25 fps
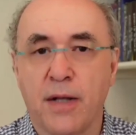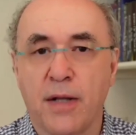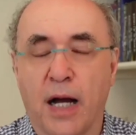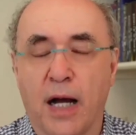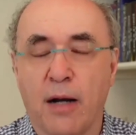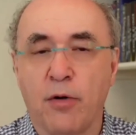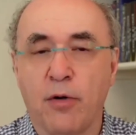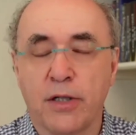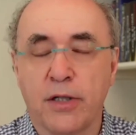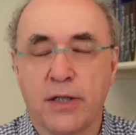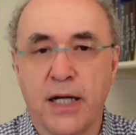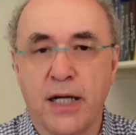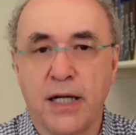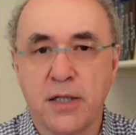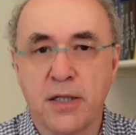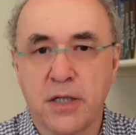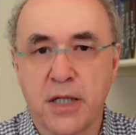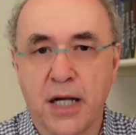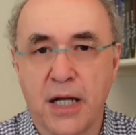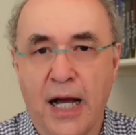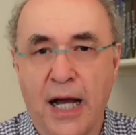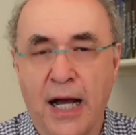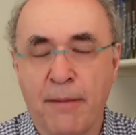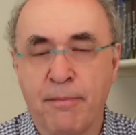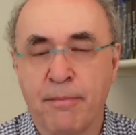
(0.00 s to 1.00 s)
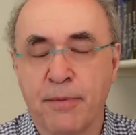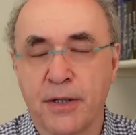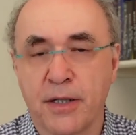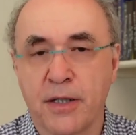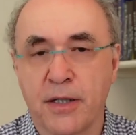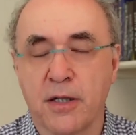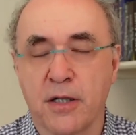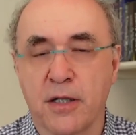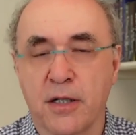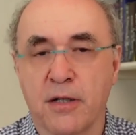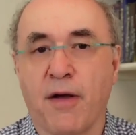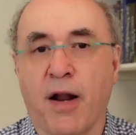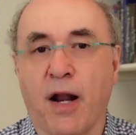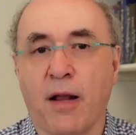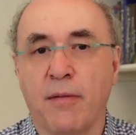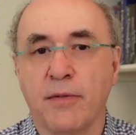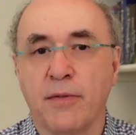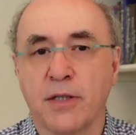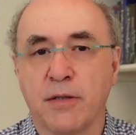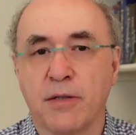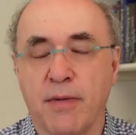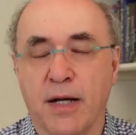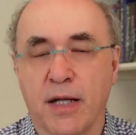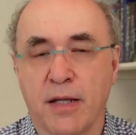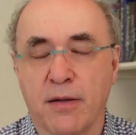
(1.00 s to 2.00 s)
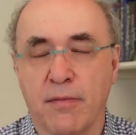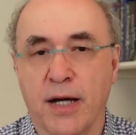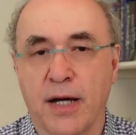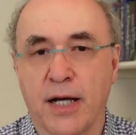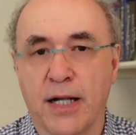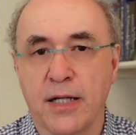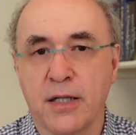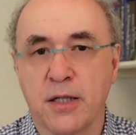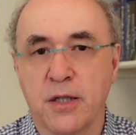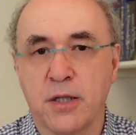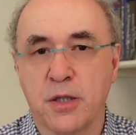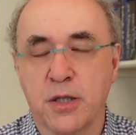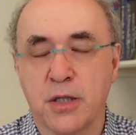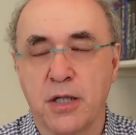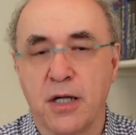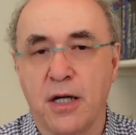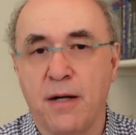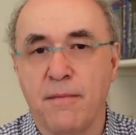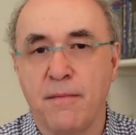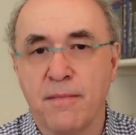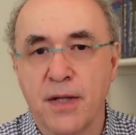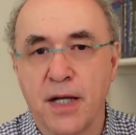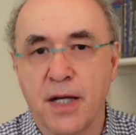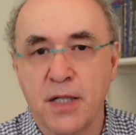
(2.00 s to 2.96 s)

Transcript: And what tends to happen in the development of mathematics